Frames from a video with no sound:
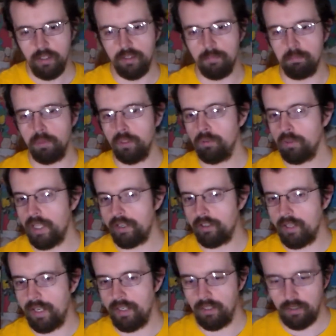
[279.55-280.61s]
the blue
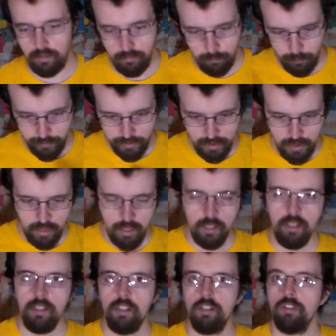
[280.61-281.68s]
letter L.
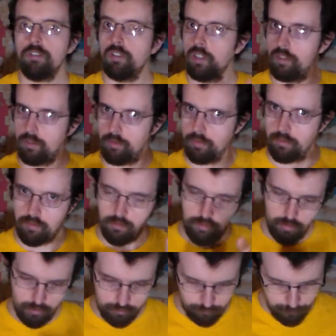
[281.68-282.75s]
So,
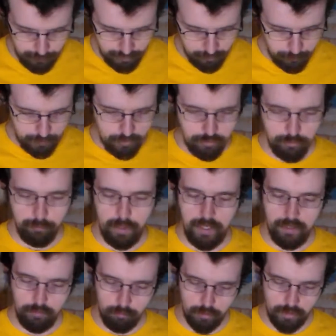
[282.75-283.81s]
just for my own peace of
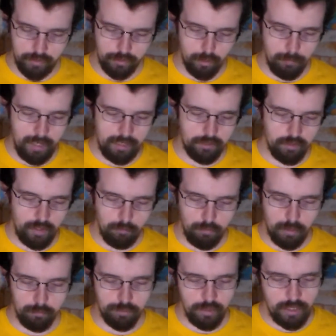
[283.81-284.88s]
mind, we're going to go back to that
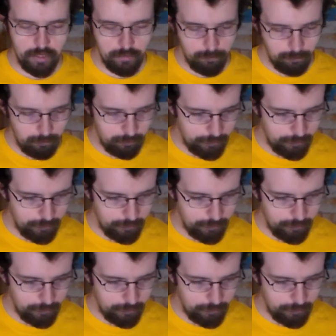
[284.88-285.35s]
website.